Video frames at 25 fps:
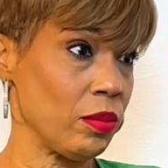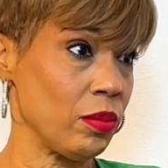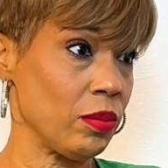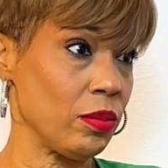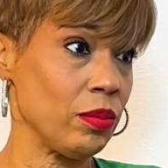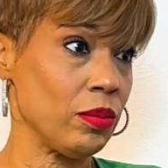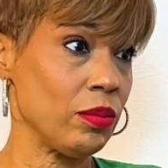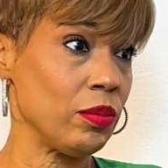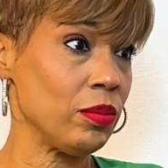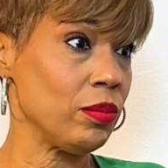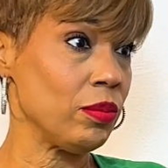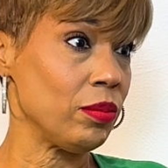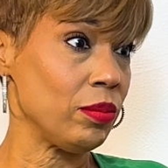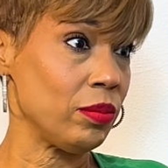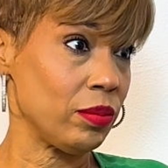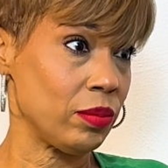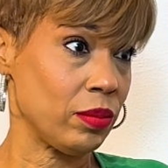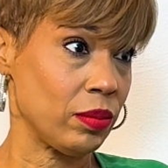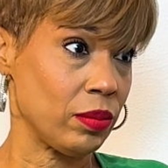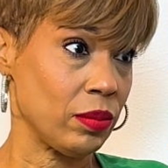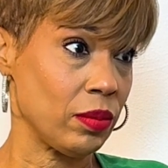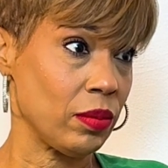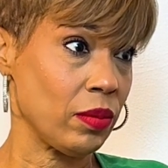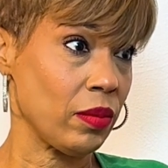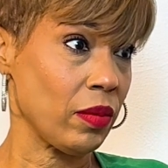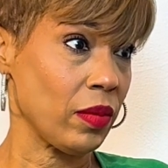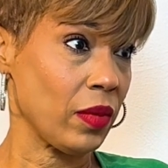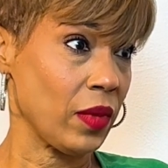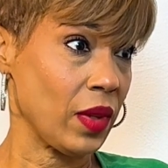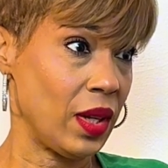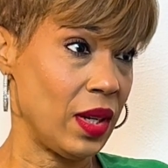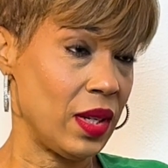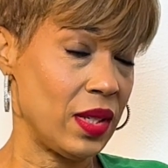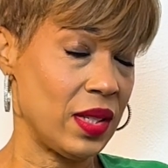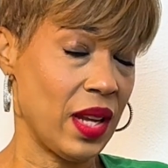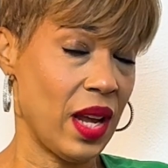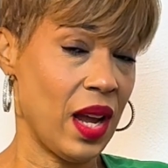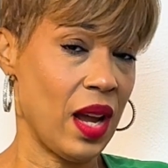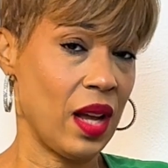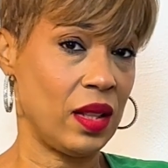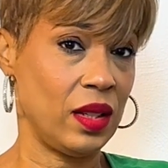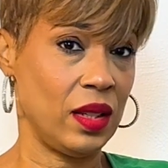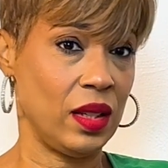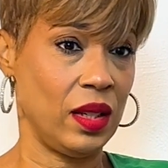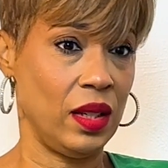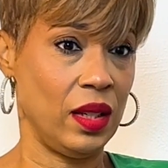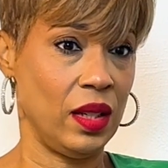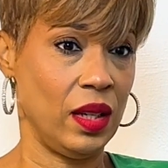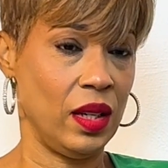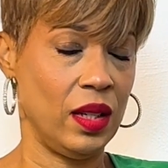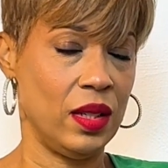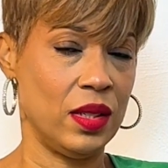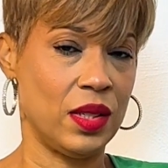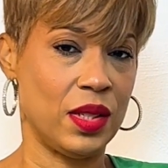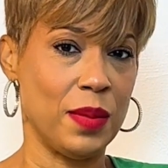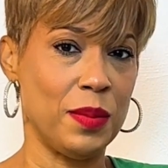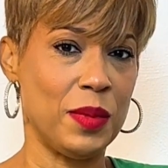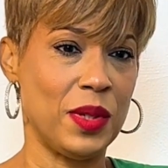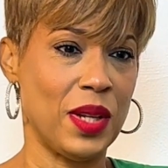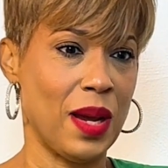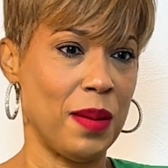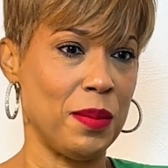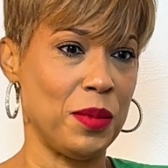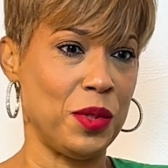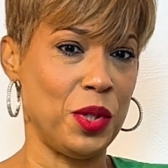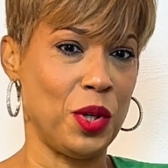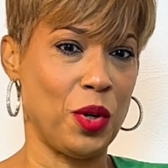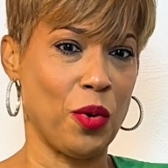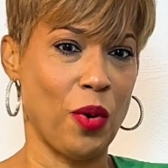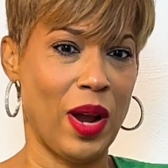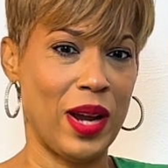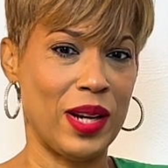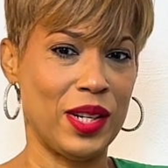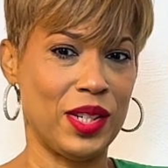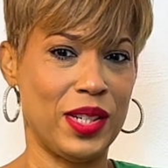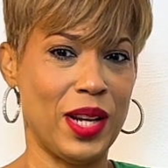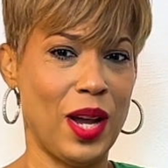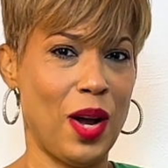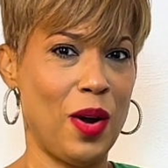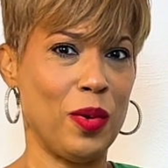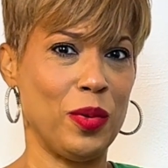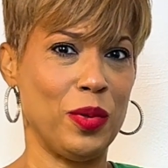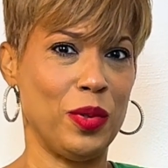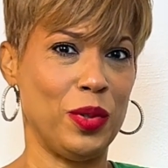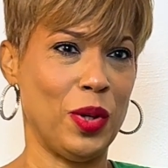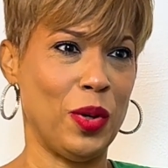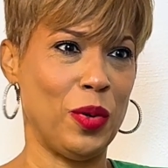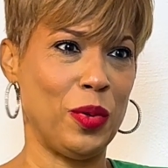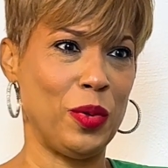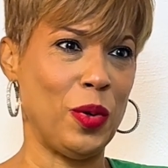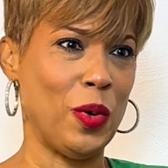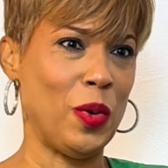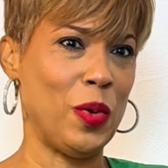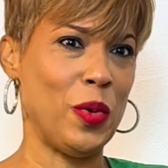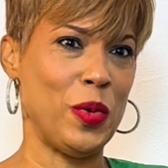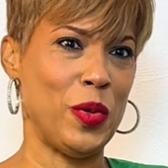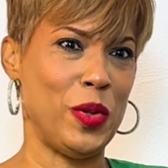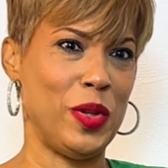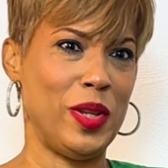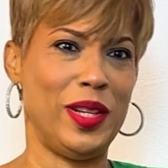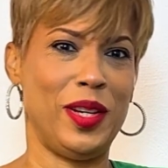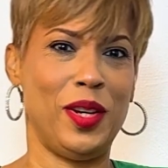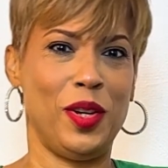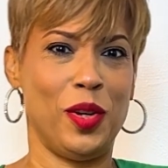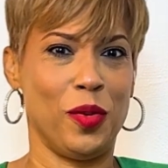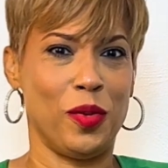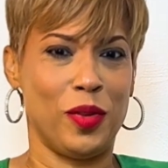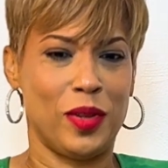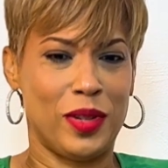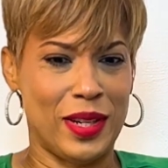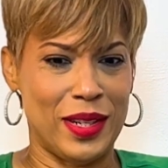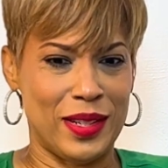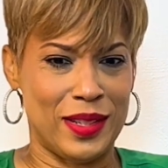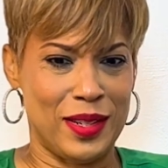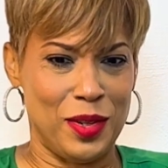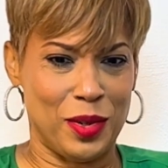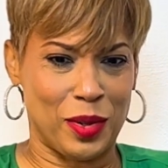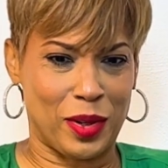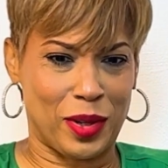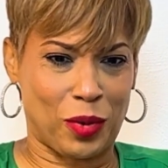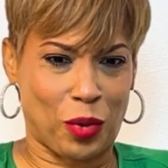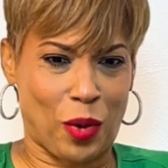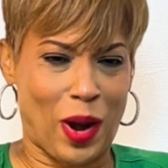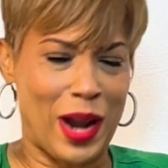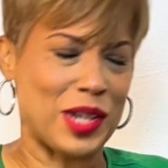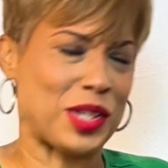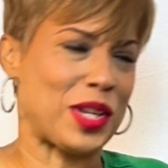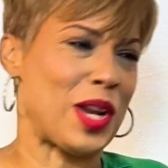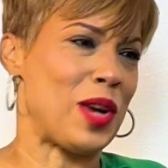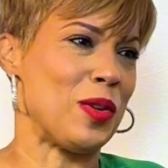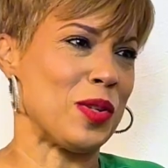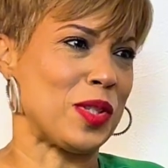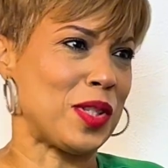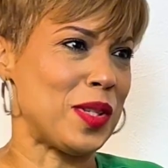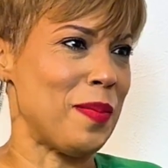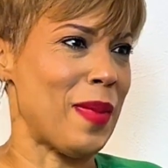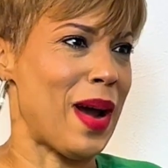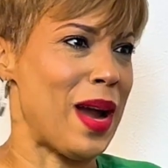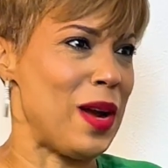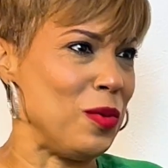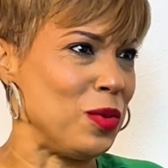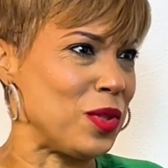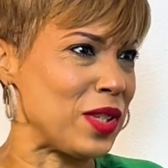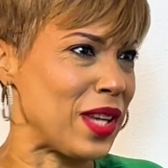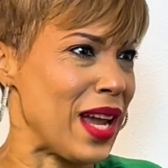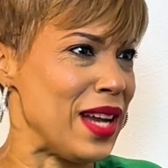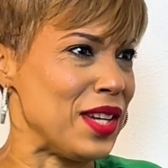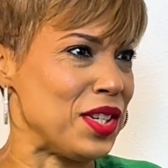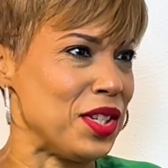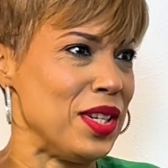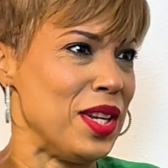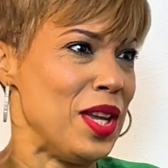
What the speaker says: through that. You're not the only one. Exactly. And sometimes you crash out and don't know you crash out on somebody who's catching